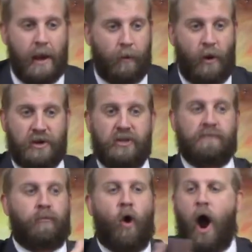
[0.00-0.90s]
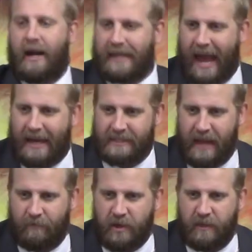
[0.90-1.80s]
but when you just broadcast
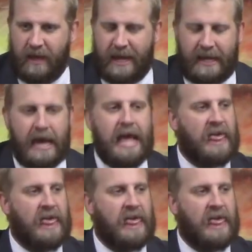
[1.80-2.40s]
everything,